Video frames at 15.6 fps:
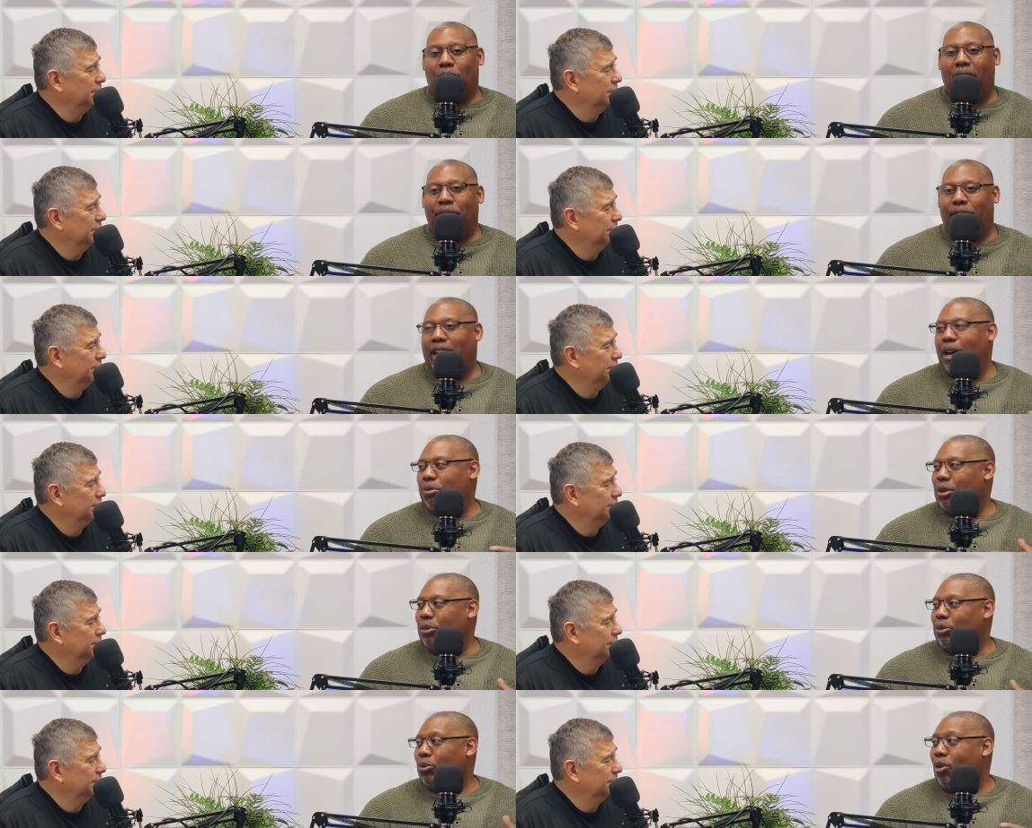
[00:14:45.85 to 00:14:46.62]
Speaker 1: my
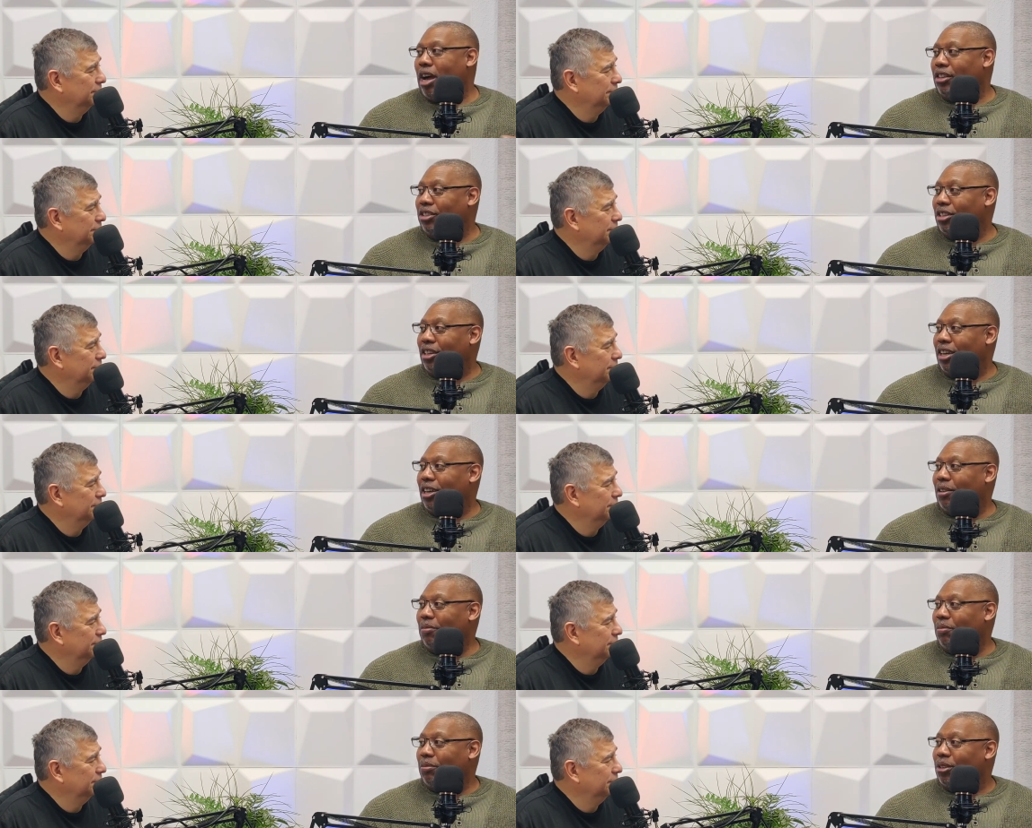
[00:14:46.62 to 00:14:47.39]
wife and I, we were
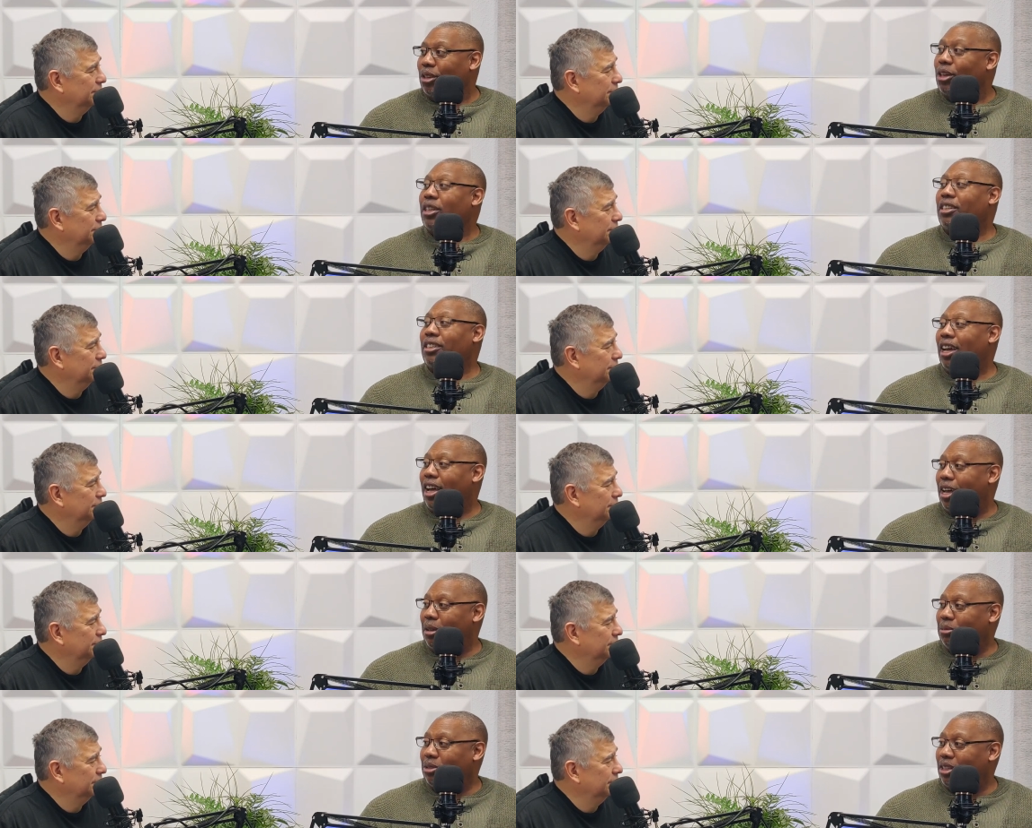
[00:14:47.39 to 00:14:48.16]
watching uh,
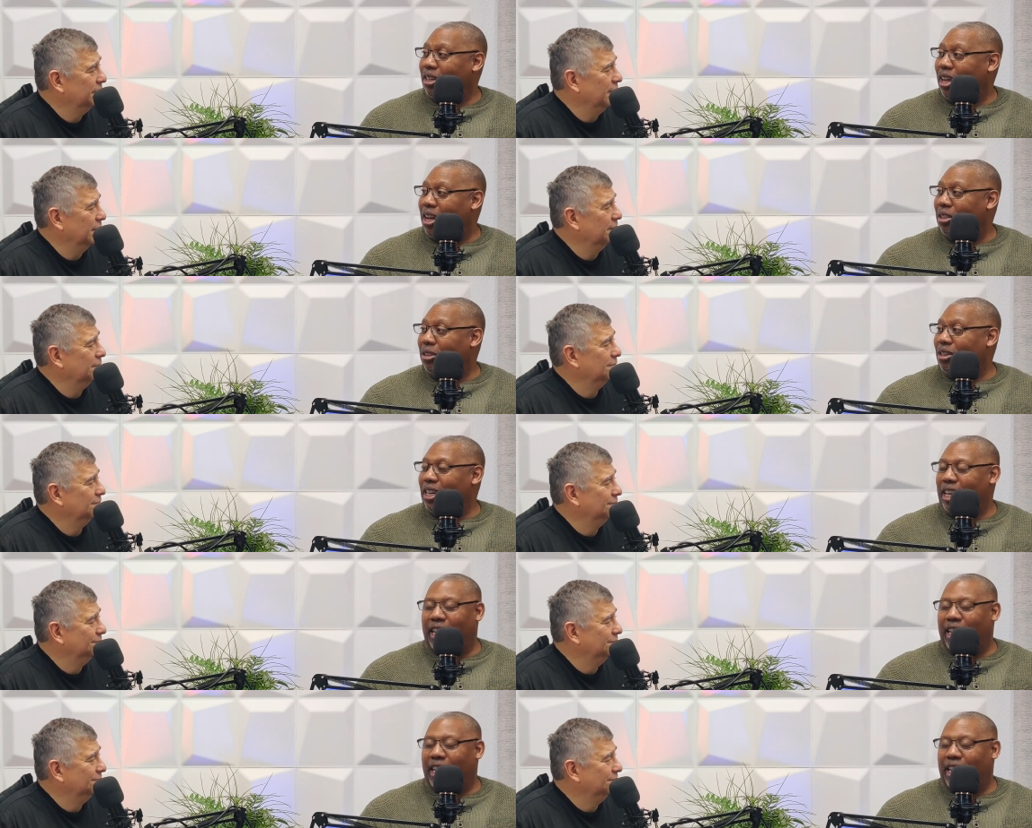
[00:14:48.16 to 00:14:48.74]
Good Times the yeah.